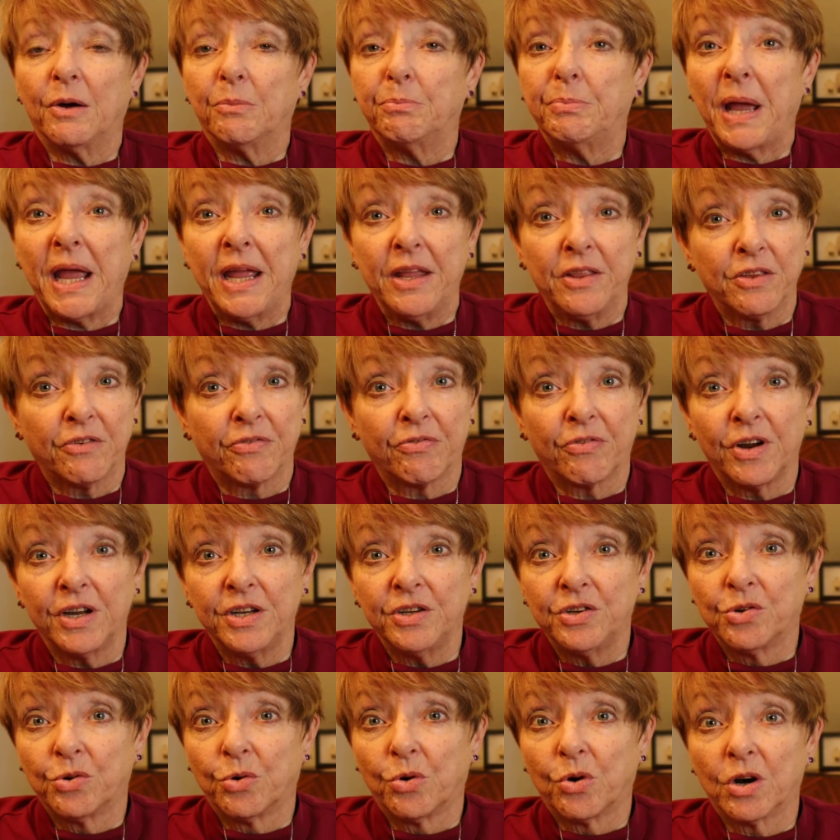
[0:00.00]
paint the
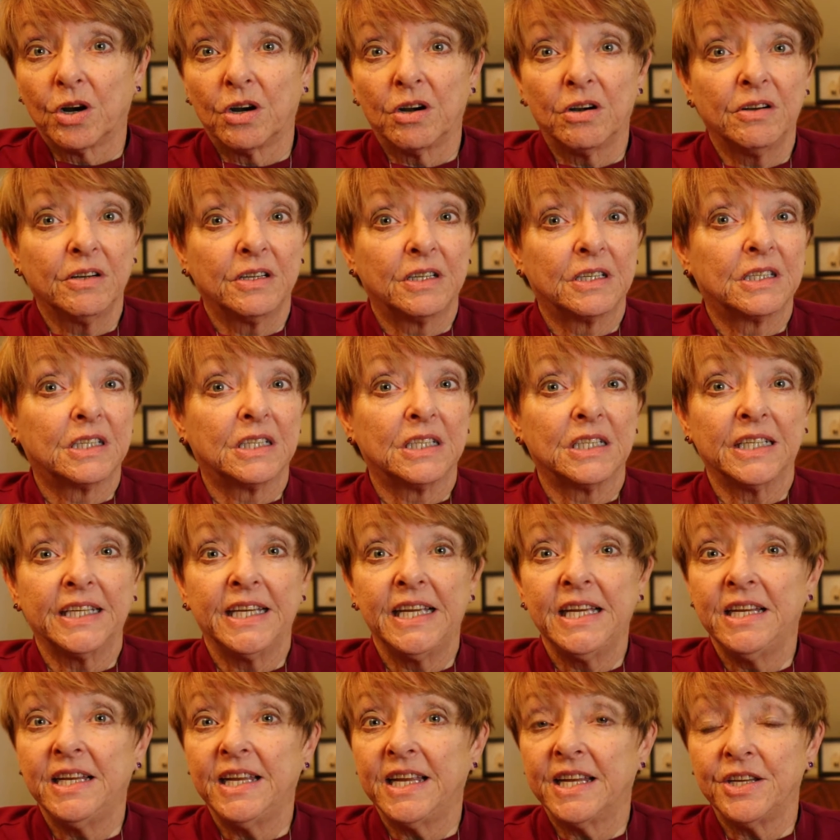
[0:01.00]
front door,
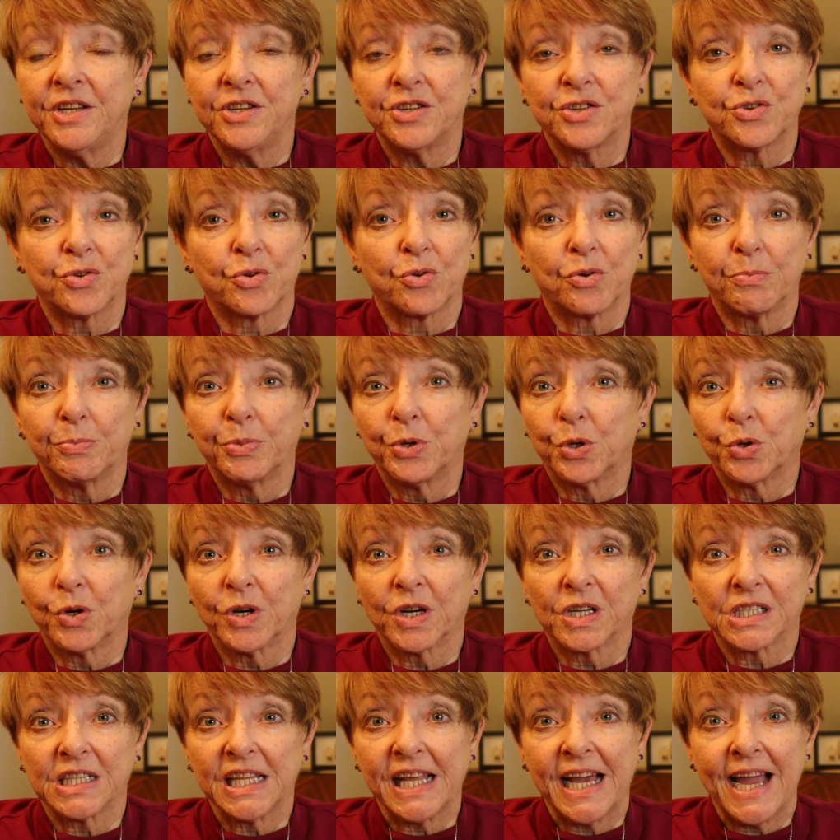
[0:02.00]
clean any storm
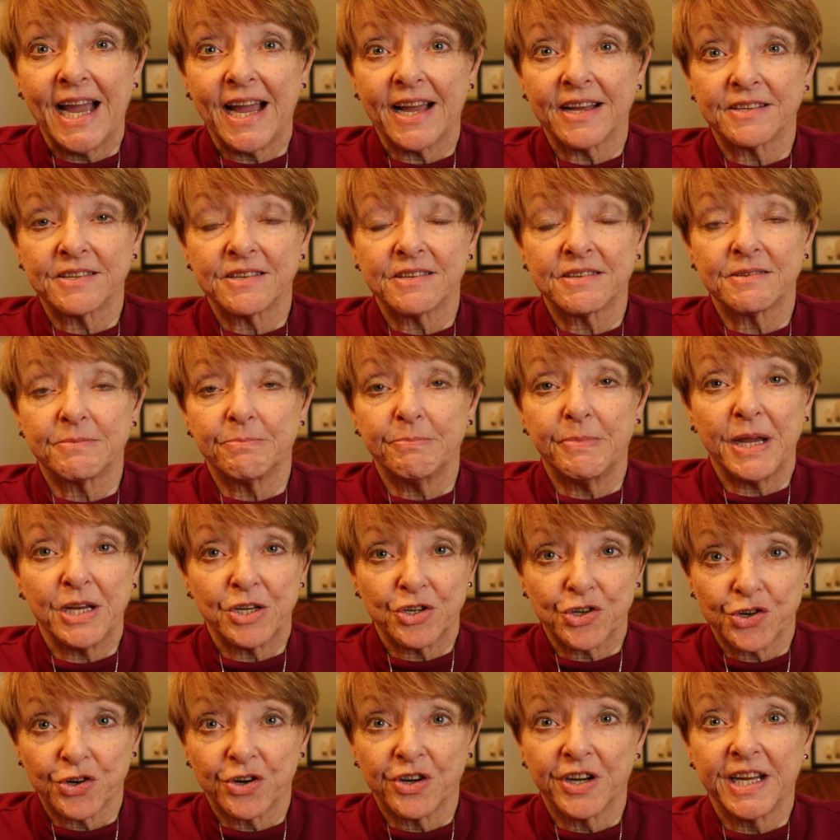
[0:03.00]
door glass, make
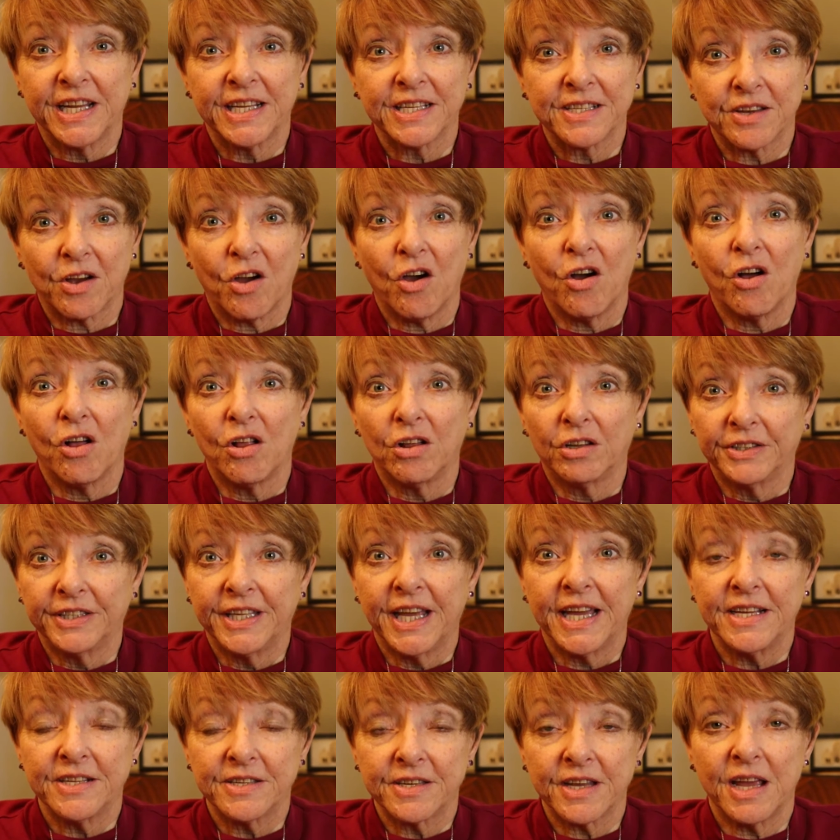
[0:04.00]
sure it's all
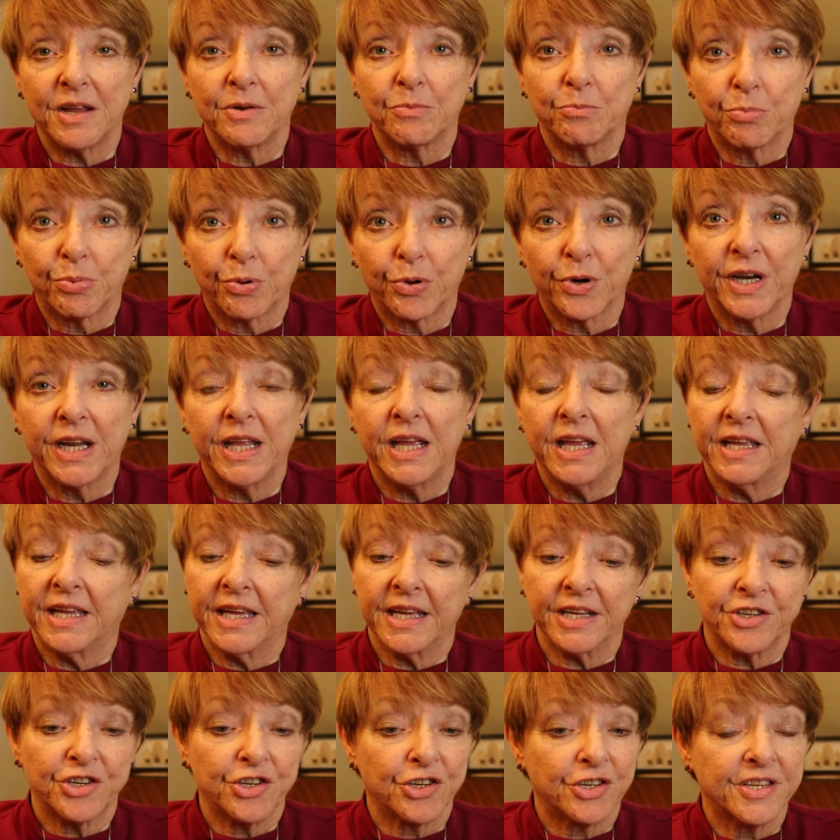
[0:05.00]
nice and pretty.
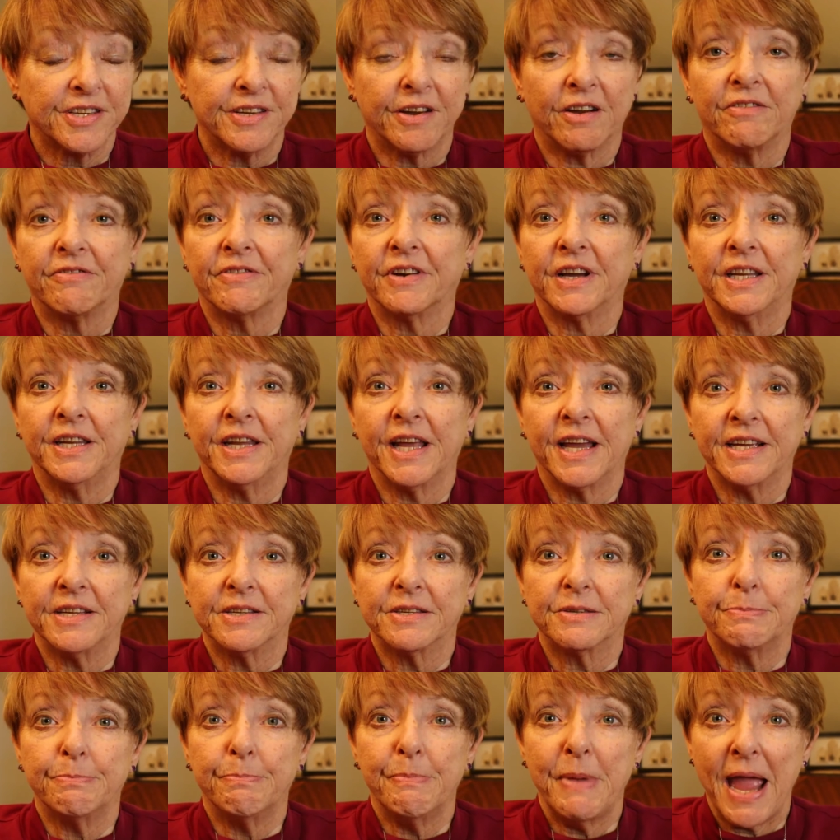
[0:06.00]
Get yourself a
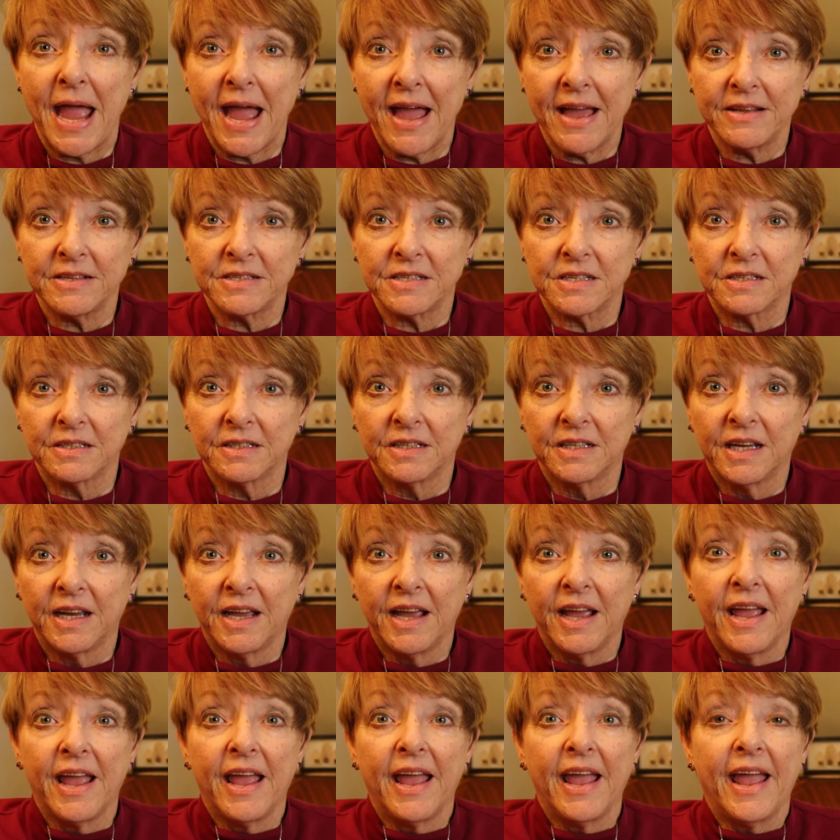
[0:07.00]
nice mat
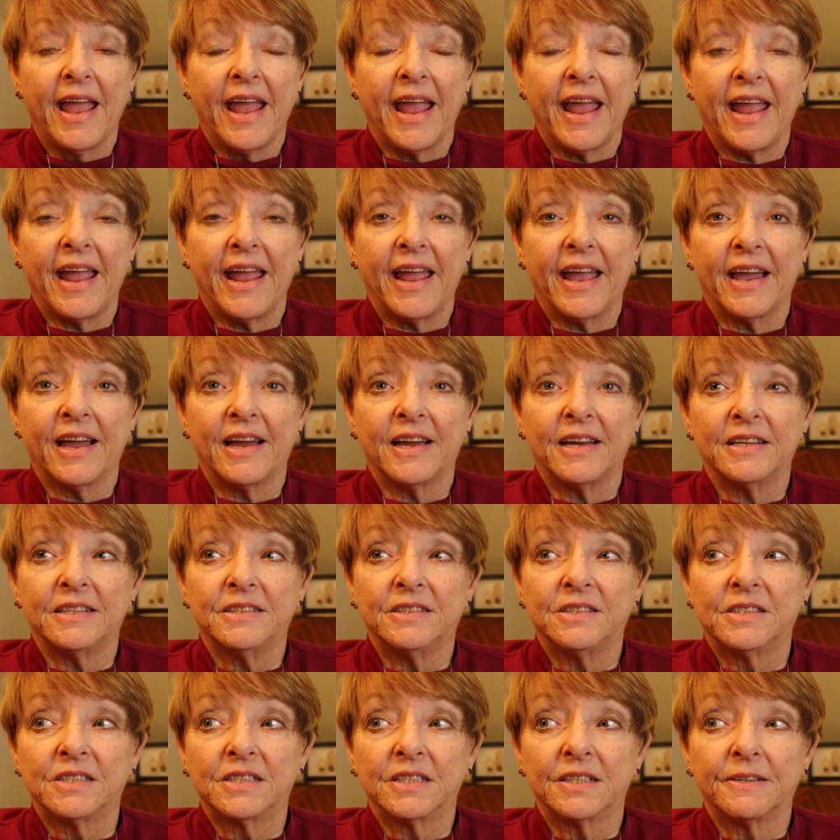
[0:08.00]

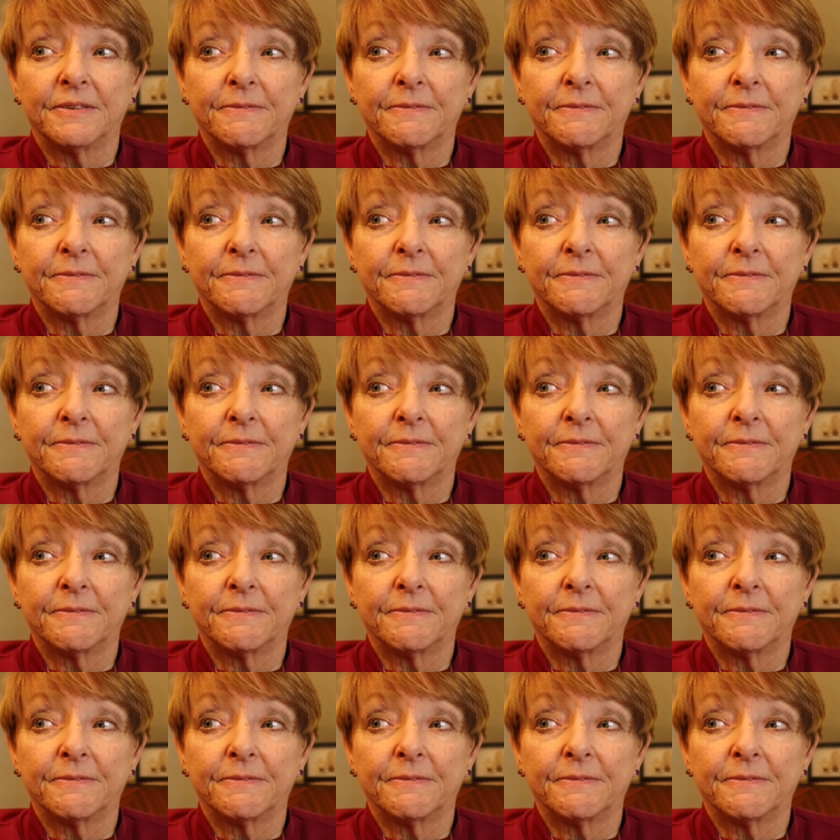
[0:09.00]
and